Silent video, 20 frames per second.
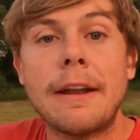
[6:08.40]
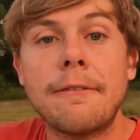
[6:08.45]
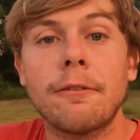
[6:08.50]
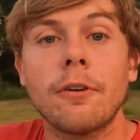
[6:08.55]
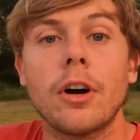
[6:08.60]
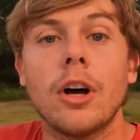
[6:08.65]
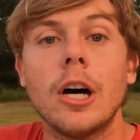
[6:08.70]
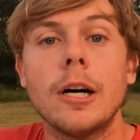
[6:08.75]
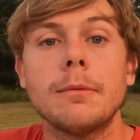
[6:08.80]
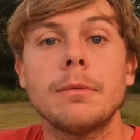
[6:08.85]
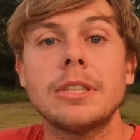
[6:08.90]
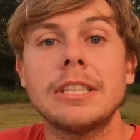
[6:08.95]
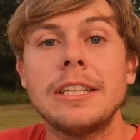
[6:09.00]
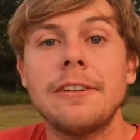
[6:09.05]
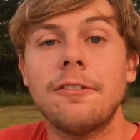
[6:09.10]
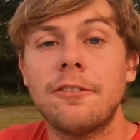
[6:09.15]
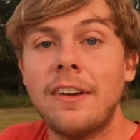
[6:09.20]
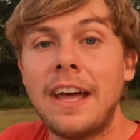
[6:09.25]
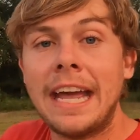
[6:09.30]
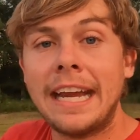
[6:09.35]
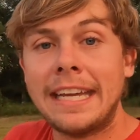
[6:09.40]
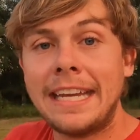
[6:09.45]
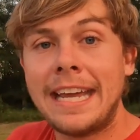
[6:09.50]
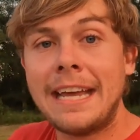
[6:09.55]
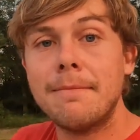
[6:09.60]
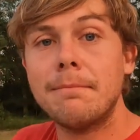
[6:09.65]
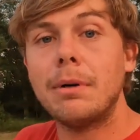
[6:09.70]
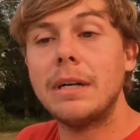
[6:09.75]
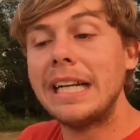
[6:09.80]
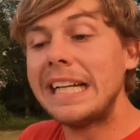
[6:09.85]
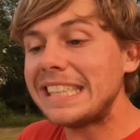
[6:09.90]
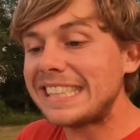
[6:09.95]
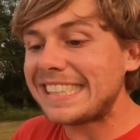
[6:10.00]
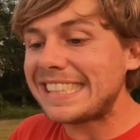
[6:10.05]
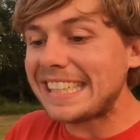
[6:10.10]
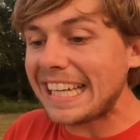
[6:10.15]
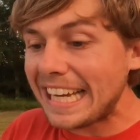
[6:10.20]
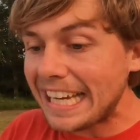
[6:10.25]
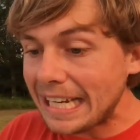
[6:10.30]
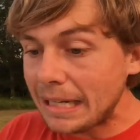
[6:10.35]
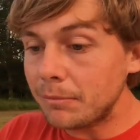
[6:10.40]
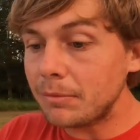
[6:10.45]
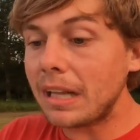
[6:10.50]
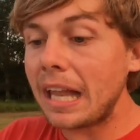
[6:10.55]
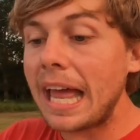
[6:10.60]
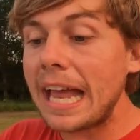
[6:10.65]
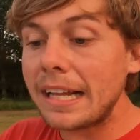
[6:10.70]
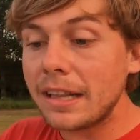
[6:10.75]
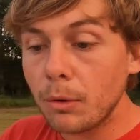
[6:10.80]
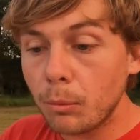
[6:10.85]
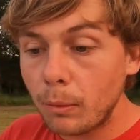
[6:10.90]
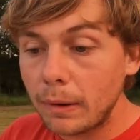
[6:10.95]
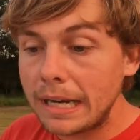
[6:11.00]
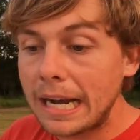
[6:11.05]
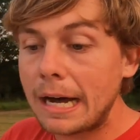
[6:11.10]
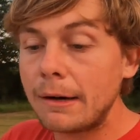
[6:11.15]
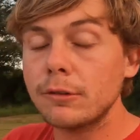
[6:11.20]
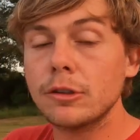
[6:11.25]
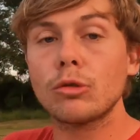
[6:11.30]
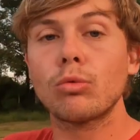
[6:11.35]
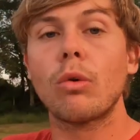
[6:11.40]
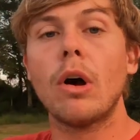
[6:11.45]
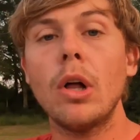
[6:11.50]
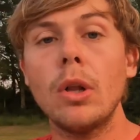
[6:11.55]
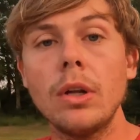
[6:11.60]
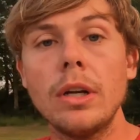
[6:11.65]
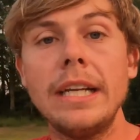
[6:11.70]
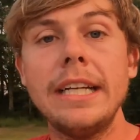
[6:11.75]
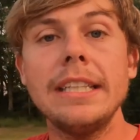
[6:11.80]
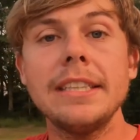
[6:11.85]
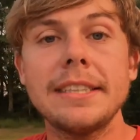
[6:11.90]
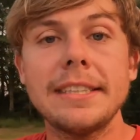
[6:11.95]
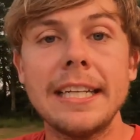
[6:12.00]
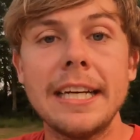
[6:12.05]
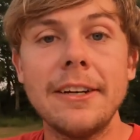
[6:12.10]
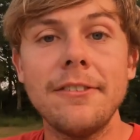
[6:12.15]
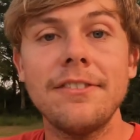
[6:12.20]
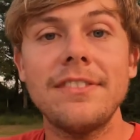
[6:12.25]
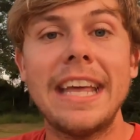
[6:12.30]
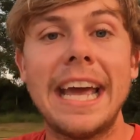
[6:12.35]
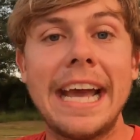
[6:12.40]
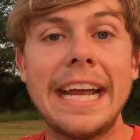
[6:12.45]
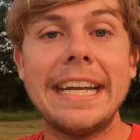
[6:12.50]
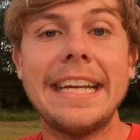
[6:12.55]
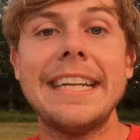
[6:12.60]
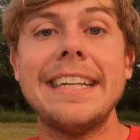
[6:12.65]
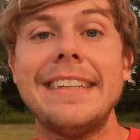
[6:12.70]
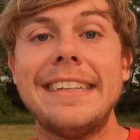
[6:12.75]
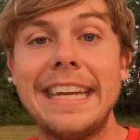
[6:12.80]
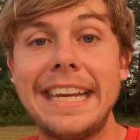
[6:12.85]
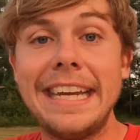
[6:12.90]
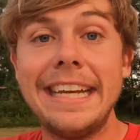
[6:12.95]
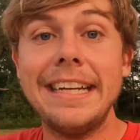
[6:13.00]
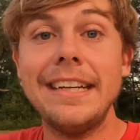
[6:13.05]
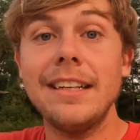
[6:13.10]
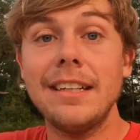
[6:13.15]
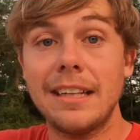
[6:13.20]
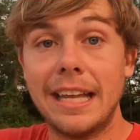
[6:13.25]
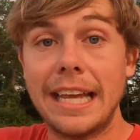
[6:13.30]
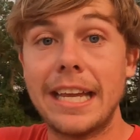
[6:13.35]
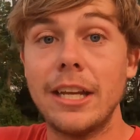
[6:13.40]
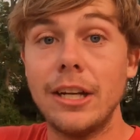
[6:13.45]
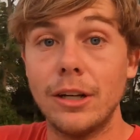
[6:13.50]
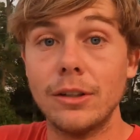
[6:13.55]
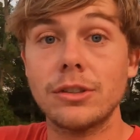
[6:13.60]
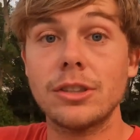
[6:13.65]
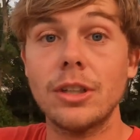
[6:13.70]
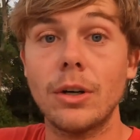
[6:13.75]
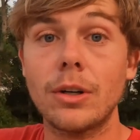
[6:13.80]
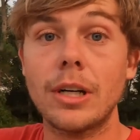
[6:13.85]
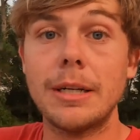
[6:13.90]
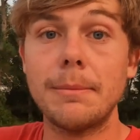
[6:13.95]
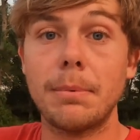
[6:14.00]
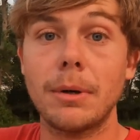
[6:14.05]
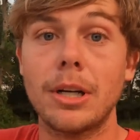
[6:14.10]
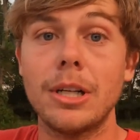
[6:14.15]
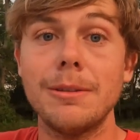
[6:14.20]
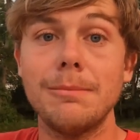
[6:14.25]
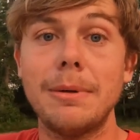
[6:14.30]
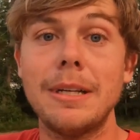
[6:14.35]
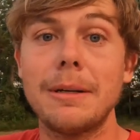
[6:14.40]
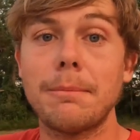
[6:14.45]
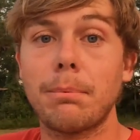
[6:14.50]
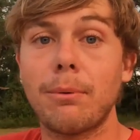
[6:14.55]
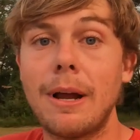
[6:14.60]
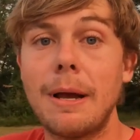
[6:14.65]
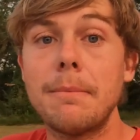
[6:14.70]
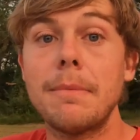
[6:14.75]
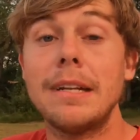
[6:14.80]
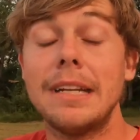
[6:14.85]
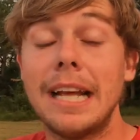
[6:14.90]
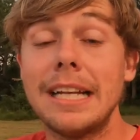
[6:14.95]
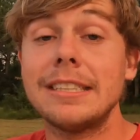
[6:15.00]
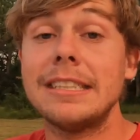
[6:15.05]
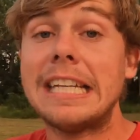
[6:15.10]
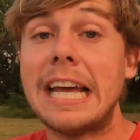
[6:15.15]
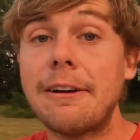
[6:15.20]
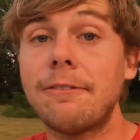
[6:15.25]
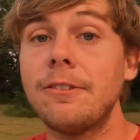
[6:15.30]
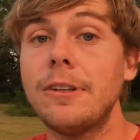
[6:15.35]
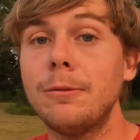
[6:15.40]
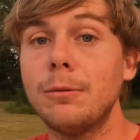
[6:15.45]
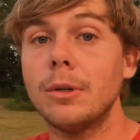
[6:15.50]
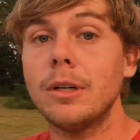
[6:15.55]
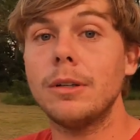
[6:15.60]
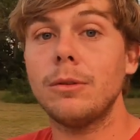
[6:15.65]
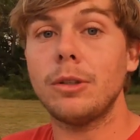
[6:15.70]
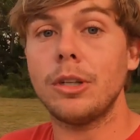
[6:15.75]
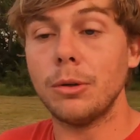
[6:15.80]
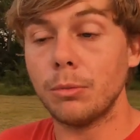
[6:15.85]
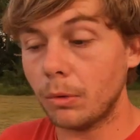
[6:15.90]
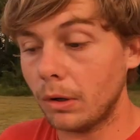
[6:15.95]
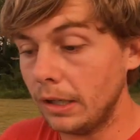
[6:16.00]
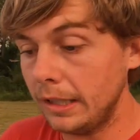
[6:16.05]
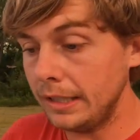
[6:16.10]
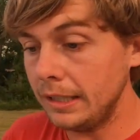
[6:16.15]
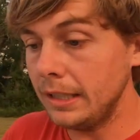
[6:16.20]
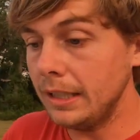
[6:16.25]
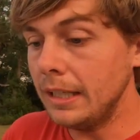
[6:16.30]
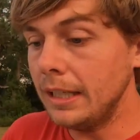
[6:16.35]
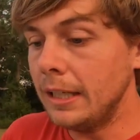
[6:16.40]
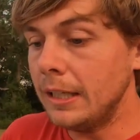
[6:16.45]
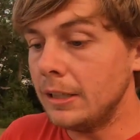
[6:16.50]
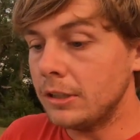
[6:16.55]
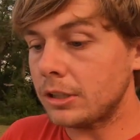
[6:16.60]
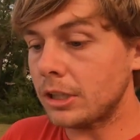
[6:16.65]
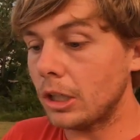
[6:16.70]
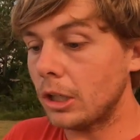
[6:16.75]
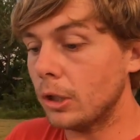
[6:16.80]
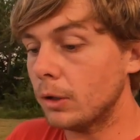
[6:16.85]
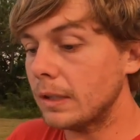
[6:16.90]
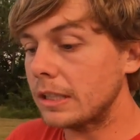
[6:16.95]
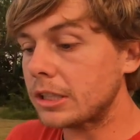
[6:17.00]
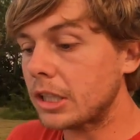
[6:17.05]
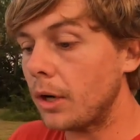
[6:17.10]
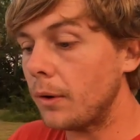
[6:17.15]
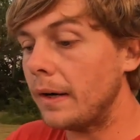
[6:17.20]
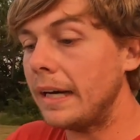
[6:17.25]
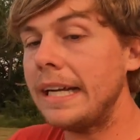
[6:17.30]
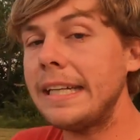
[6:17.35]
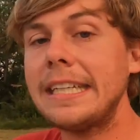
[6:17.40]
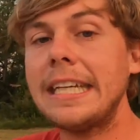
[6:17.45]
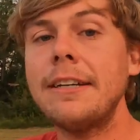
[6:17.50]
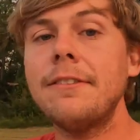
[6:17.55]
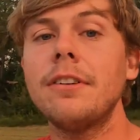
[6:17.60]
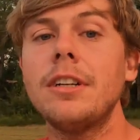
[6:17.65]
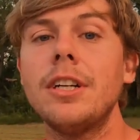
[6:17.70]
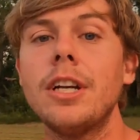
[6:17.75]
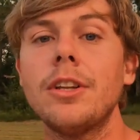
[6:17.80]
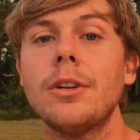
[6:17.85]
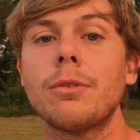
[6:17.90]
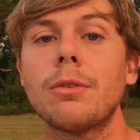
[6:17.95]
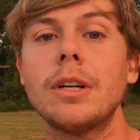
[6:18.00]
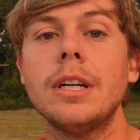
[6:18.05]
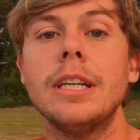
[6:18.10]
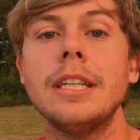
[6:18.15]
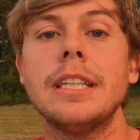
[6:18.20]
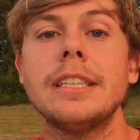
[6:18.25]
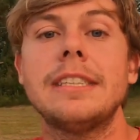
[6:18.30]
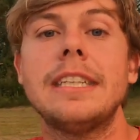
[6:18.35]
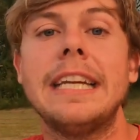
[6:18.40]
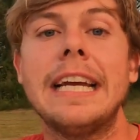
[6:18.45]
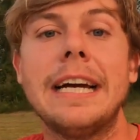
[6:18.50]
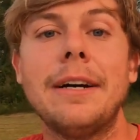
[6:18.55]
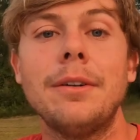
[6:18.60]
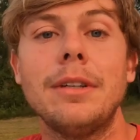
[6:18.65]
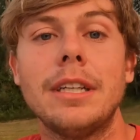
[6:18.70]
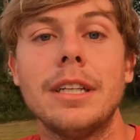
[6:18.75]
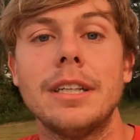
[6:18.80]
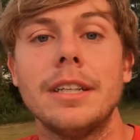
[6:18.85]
that for 100% fact yet, but it seemed like when I was rolling it and stuff, that it did soak up a good bit of prep, and that's definitely what you want. So let's go ahead and give it another run and see how it